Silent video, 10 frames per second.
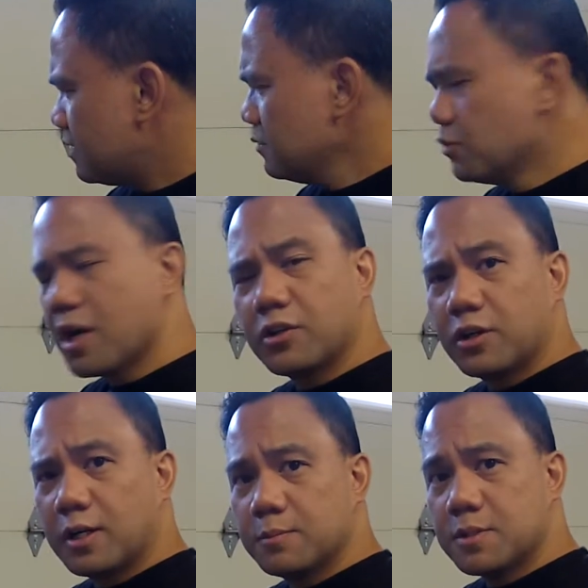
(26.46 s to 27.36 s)
rocker
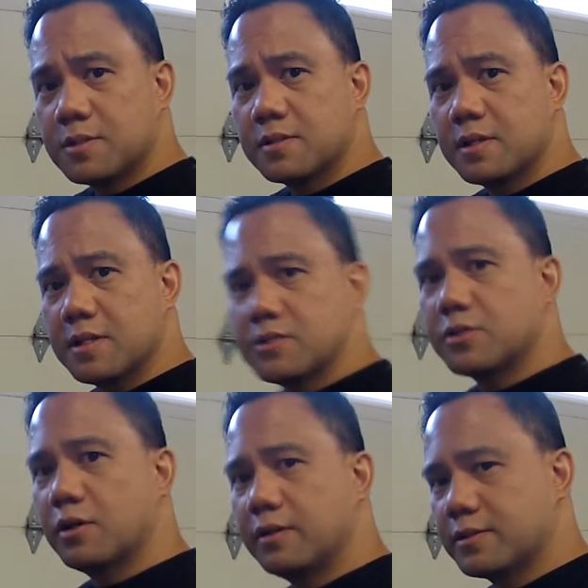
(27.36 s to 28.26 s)
arms
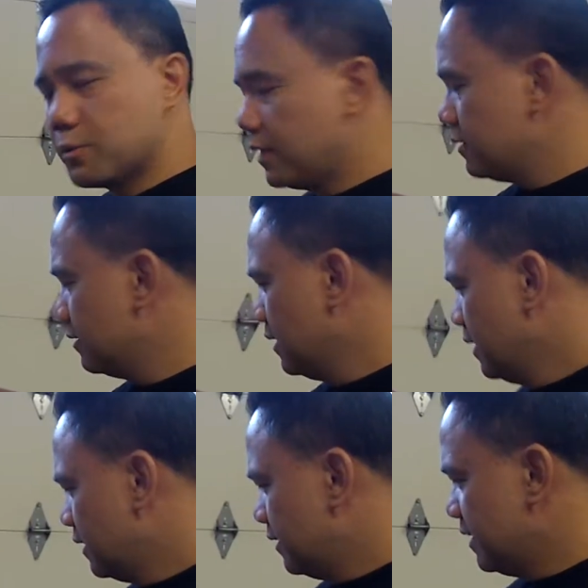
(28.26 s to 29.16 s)
installed as well.
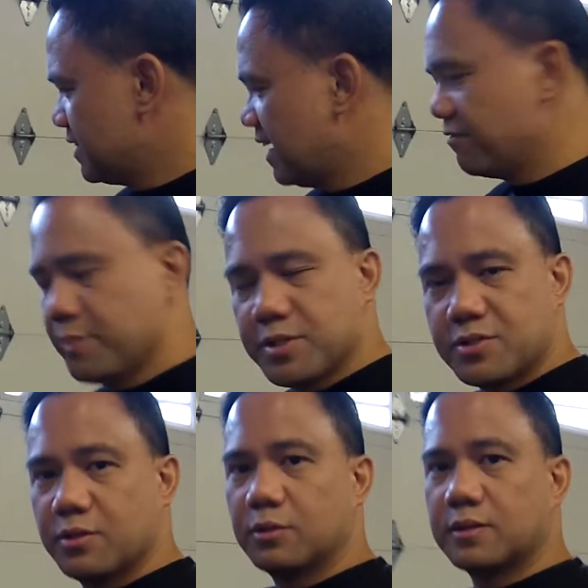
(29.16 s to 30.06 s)
These have been
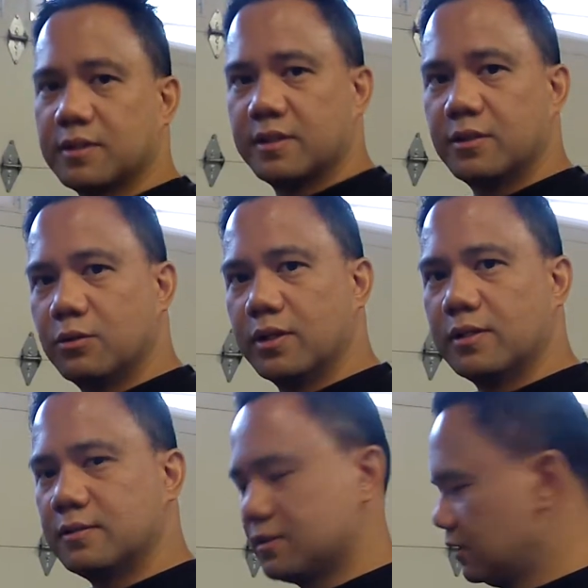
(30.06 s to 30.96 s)
soaked in
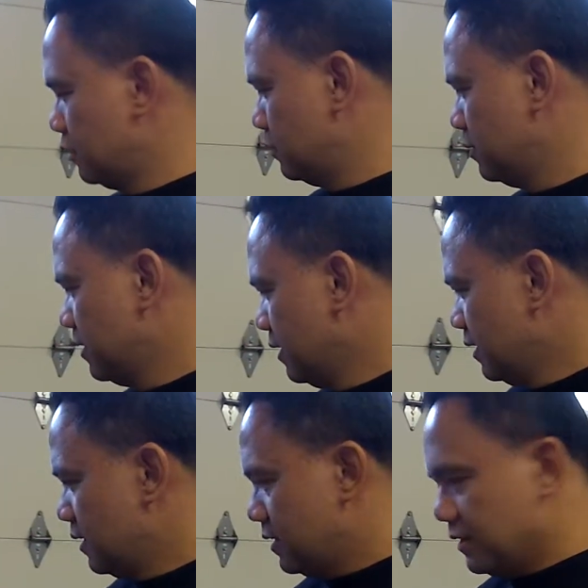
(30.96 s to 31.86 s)
oil, so
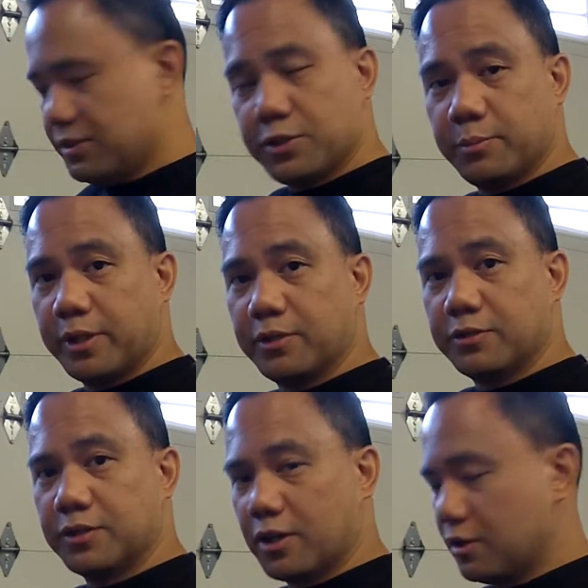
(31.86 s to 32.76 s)
they should be
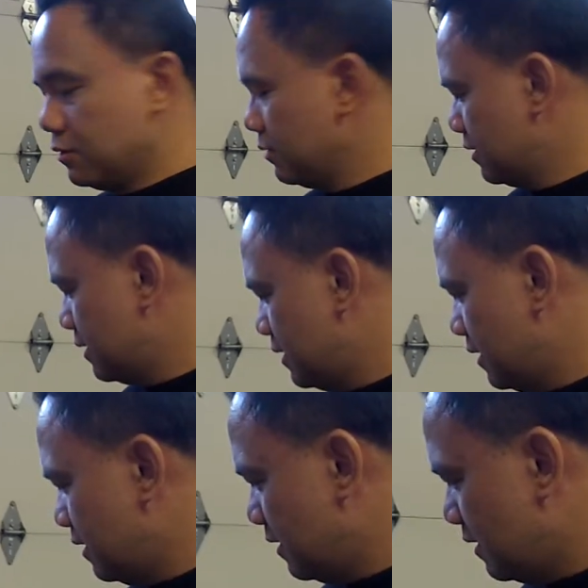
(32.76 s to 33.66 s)
good to go,
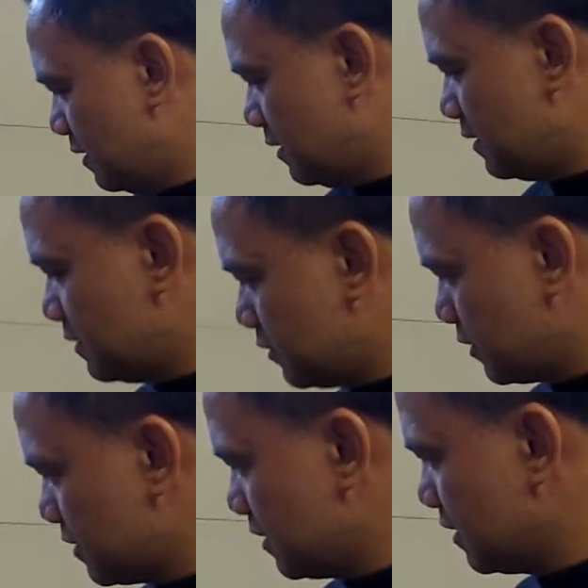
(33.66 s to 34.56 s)
as you
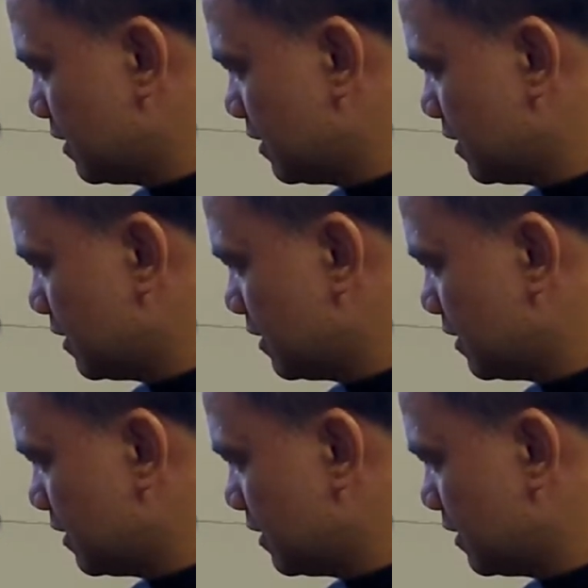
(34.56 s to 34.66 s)
can see.